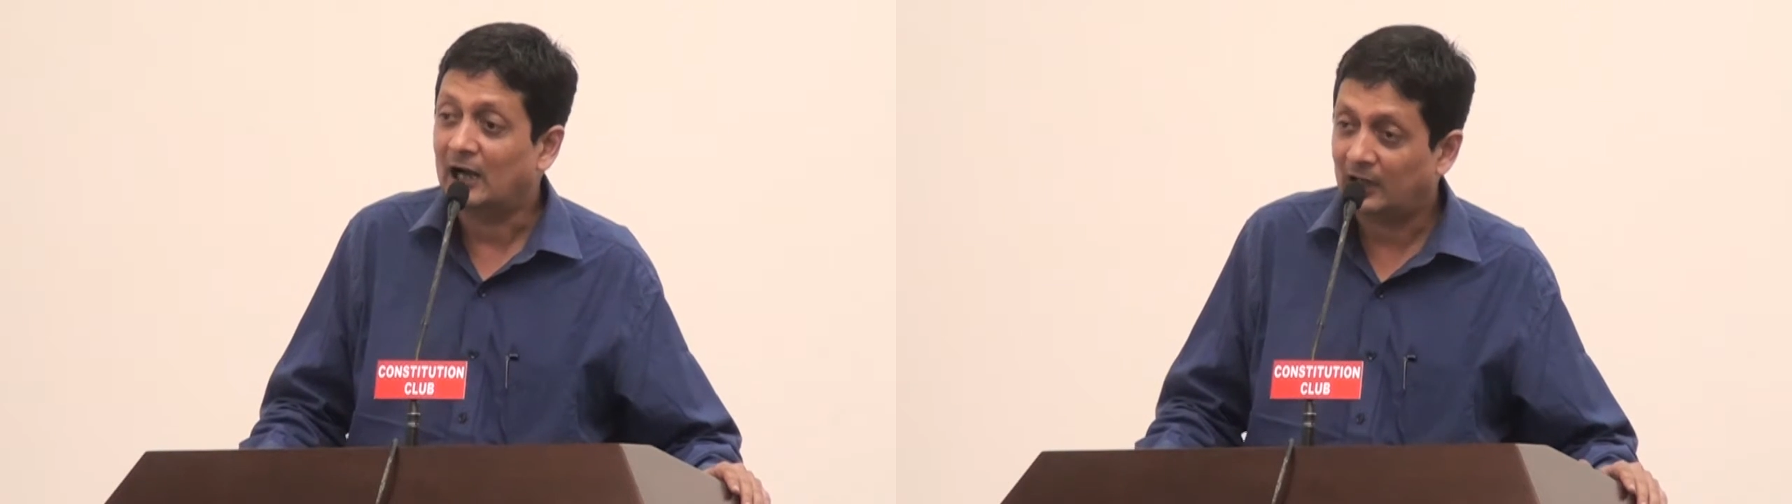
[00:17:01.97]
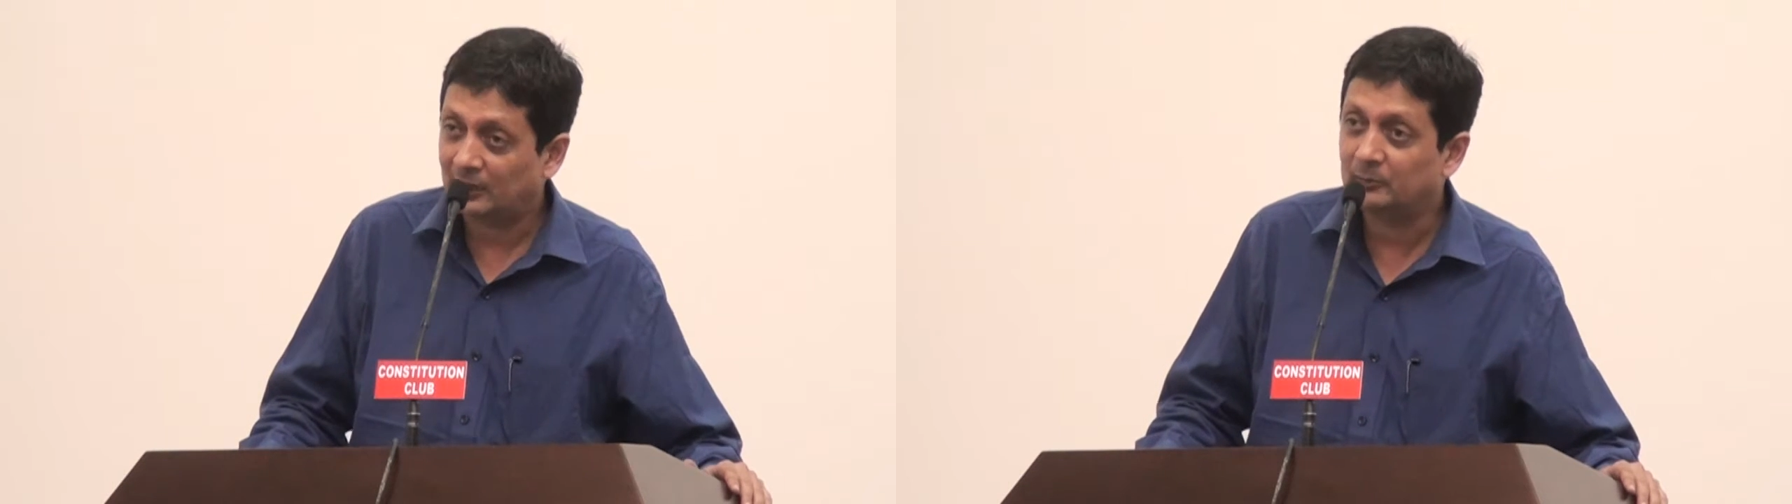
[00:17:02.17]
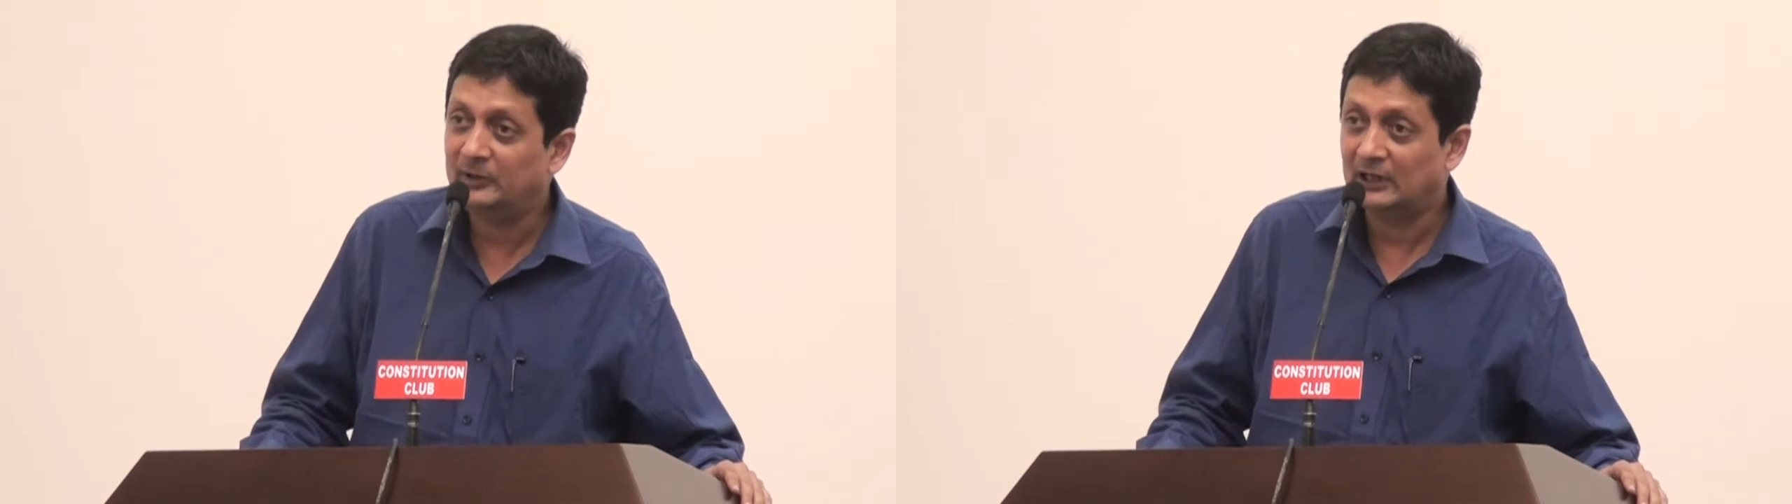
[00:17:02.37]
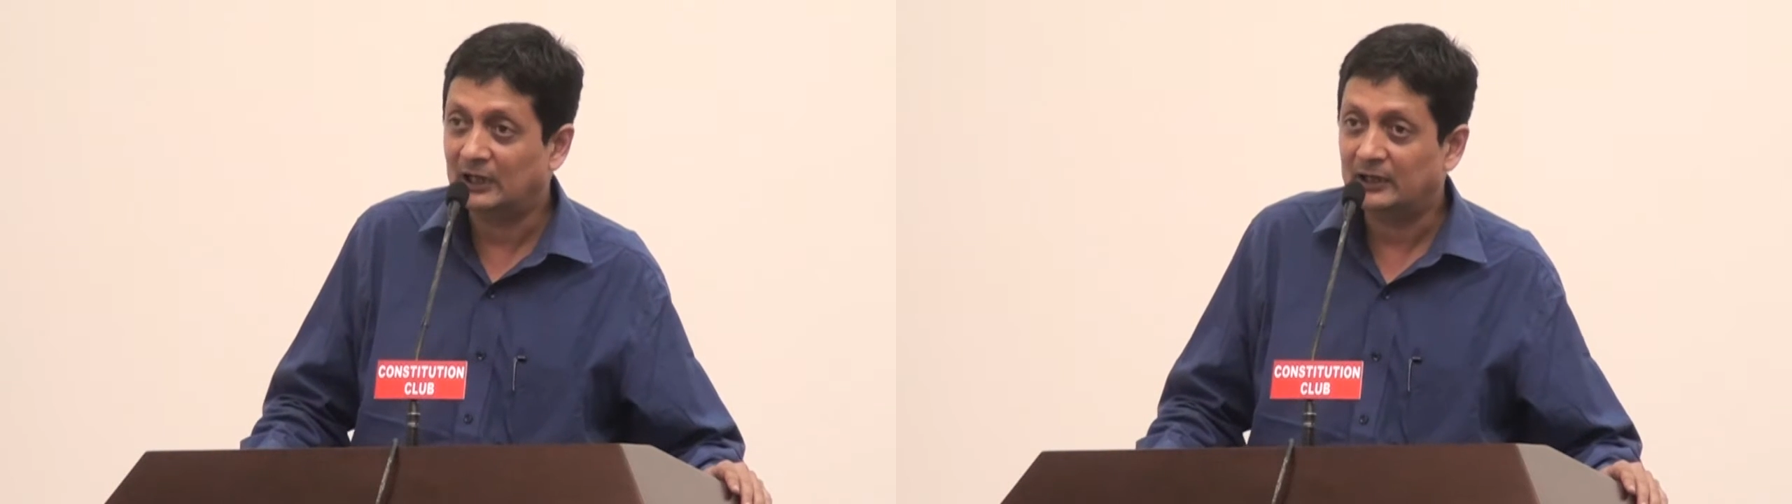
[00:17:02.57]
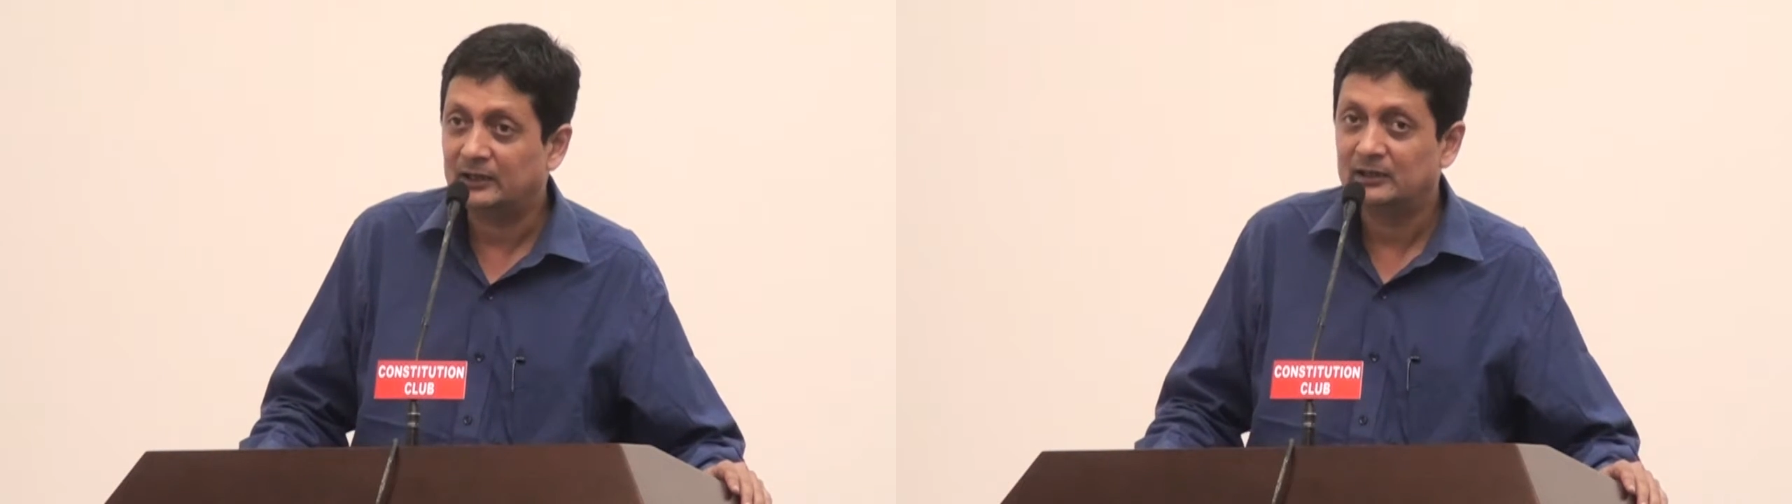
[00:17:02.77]

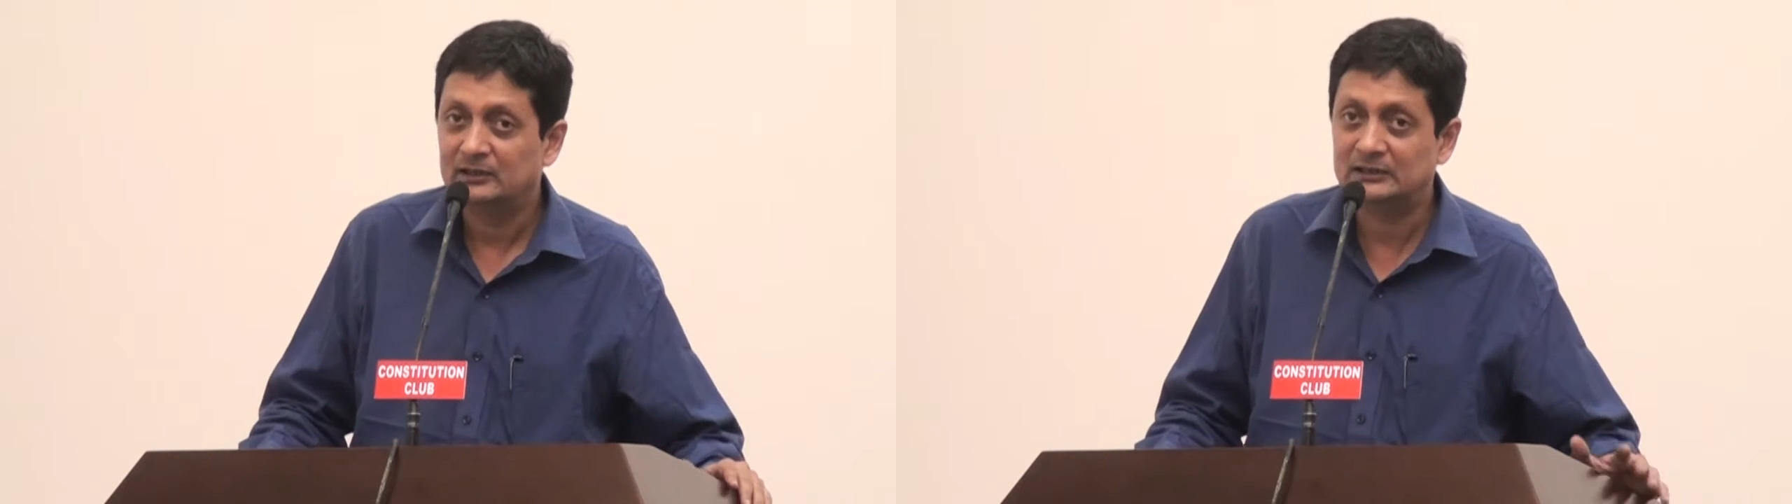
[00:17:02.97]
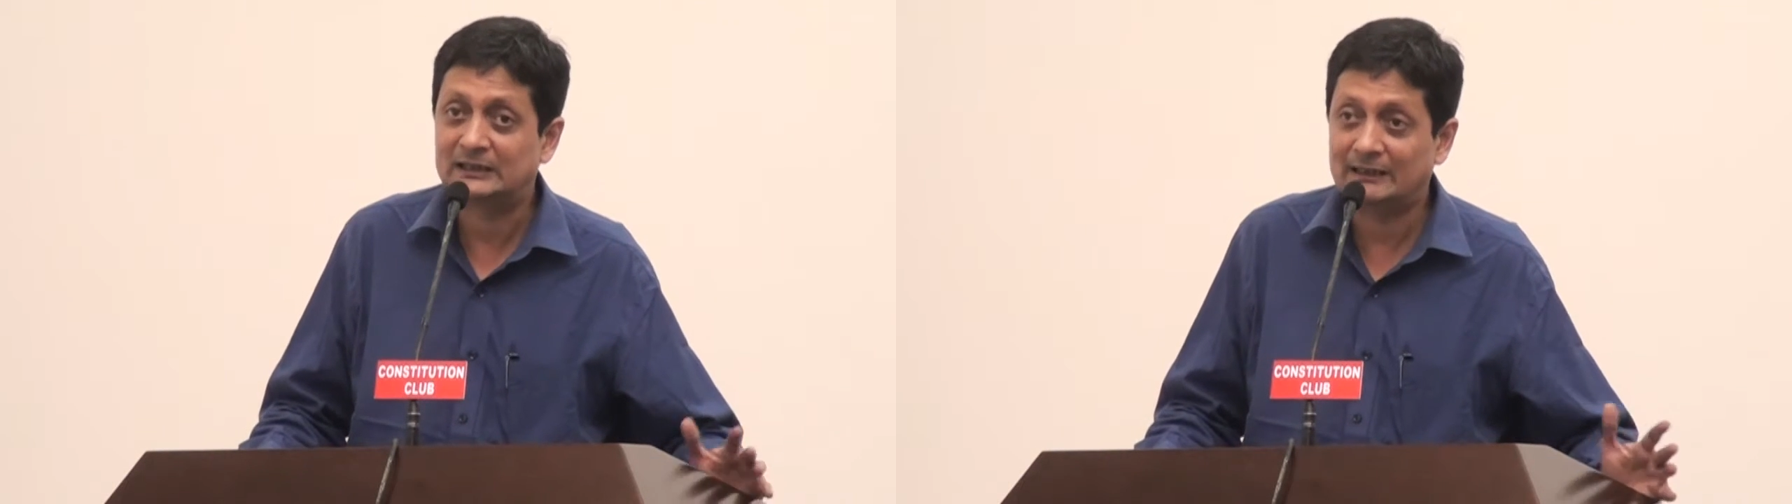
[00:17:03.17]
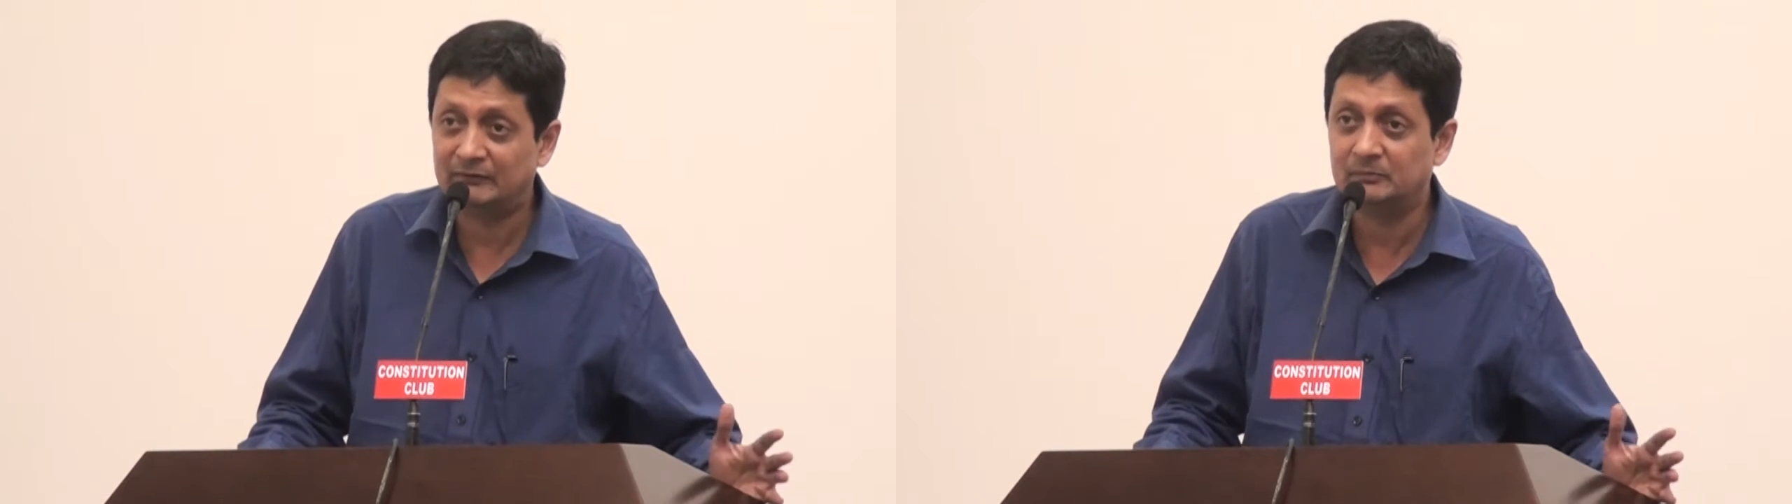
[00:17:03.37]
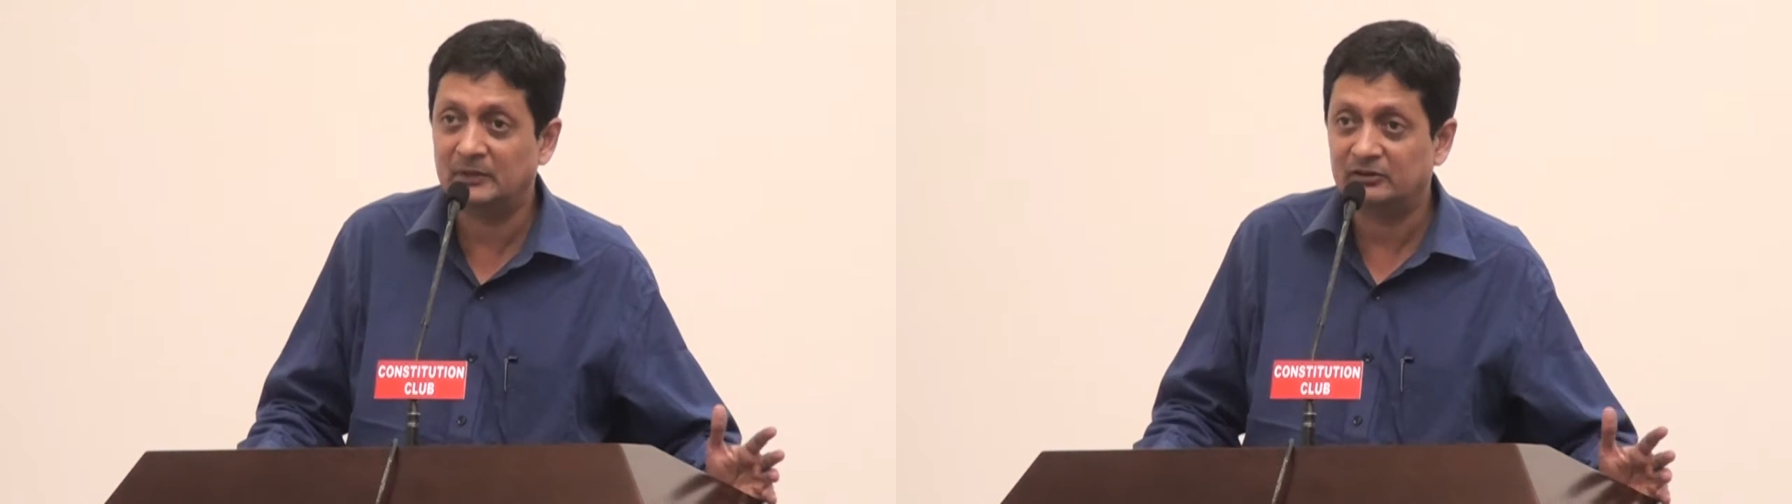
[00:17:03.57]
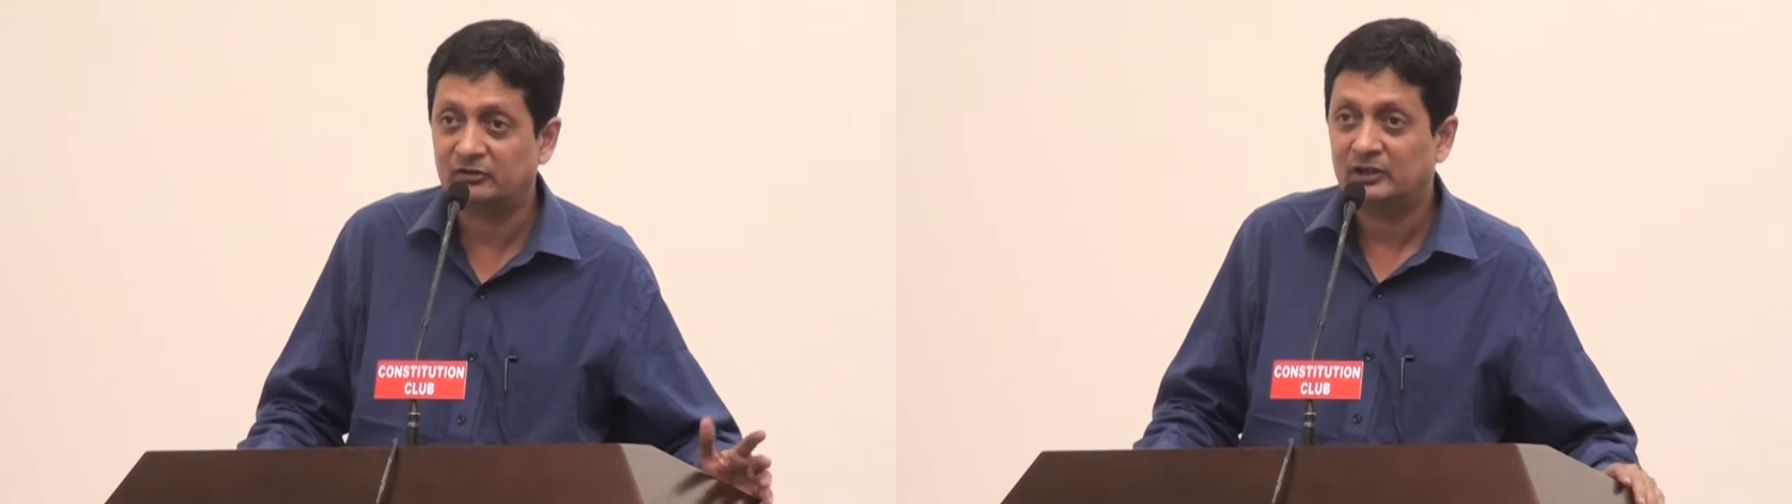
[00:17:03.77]
RBI, the government,